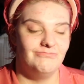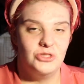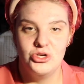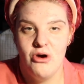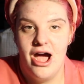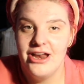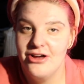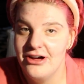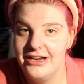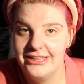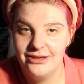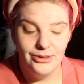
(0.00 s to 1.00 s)
Do I know
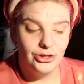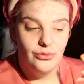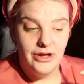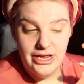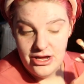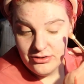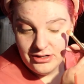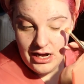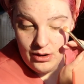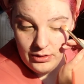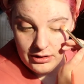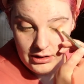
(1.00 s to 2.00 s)
anything about the radio?
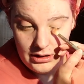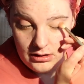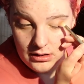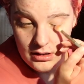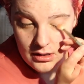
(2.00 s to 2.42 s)
Not really.